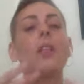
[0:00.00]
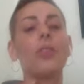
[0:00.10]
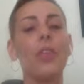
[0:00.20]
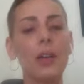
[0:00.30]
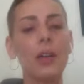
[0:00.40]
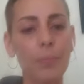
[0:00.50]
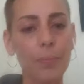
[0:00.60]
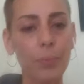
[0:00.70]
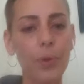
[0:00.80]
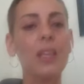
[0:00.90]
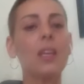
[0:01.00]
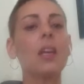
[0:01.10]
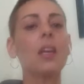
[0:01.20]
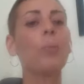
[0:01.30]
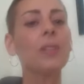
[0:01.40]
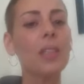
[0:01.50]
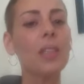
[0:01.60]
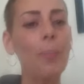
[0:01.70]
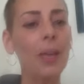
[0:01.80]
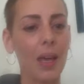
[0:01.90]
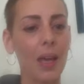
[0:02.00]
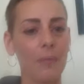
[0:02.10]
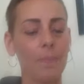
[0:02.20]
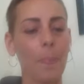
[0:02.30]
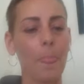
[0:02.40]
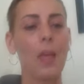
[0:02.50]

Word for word: the breathing opens up again.